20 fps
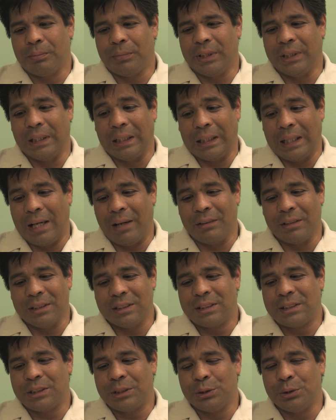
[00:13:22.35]
It allowed
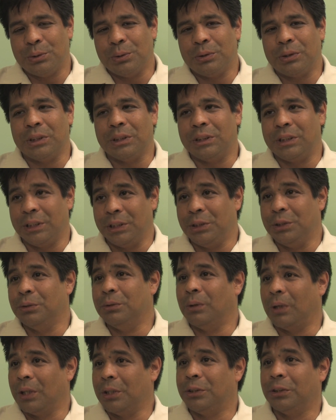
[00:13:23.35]
us to
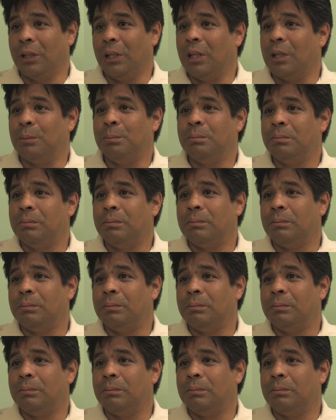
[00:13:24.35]
continue our job